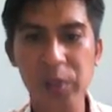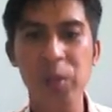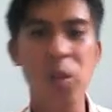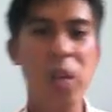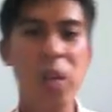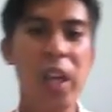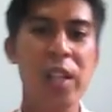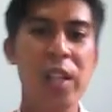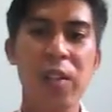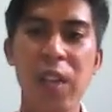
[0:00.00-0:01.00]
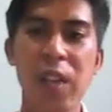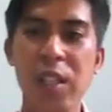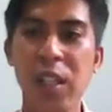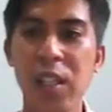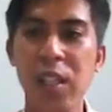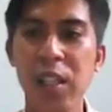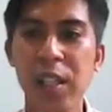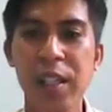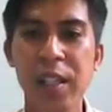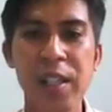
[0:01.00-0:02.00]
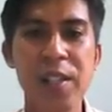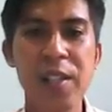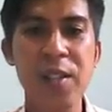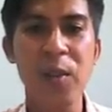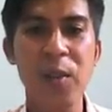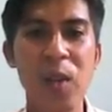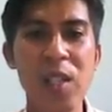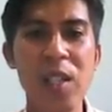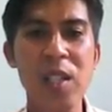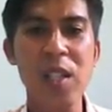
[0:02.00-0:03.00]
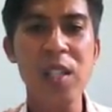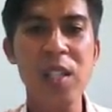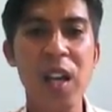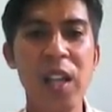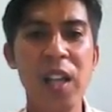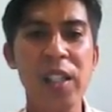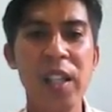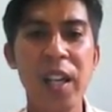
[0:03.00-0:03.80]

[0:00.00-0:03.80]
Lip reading: Okay, so that's it. So once that's done,